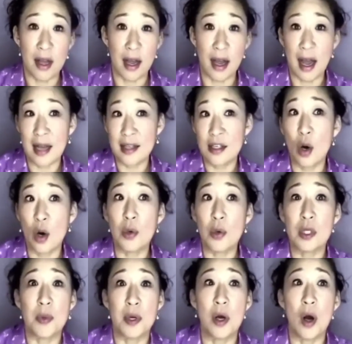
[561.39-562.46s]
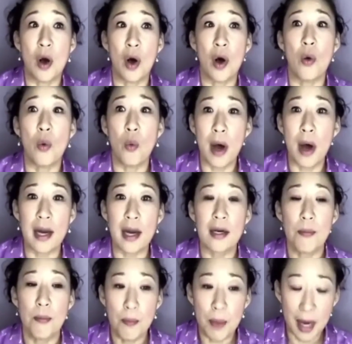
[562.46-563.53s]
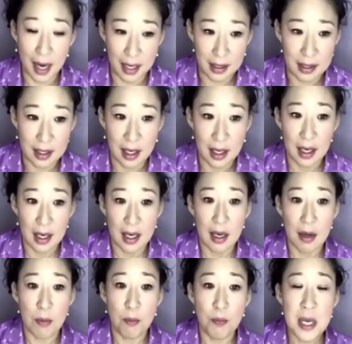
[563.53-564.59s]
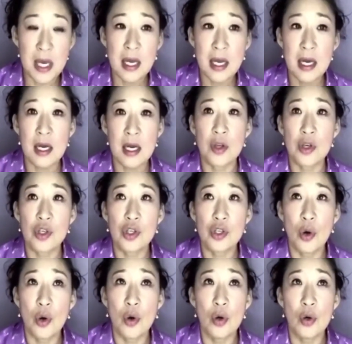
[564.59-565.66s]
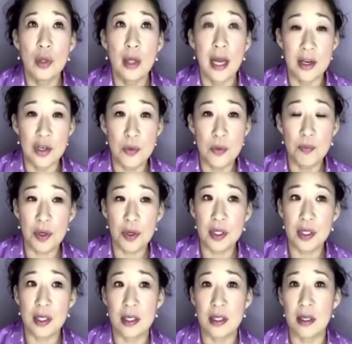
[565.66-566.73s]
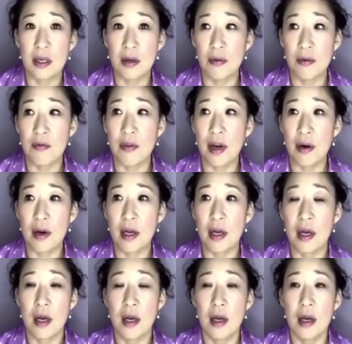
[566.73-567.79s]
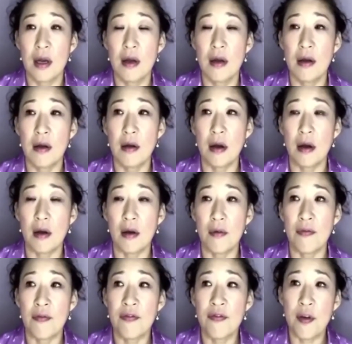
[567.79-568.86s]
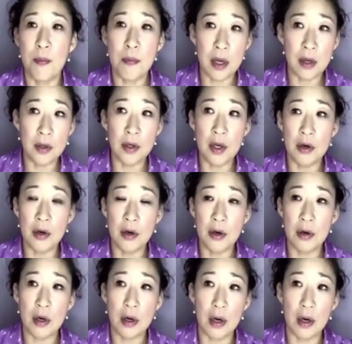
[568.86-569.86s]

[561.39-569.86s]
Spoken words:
hasn't always been all white. But being the sole Asian person is a very familiar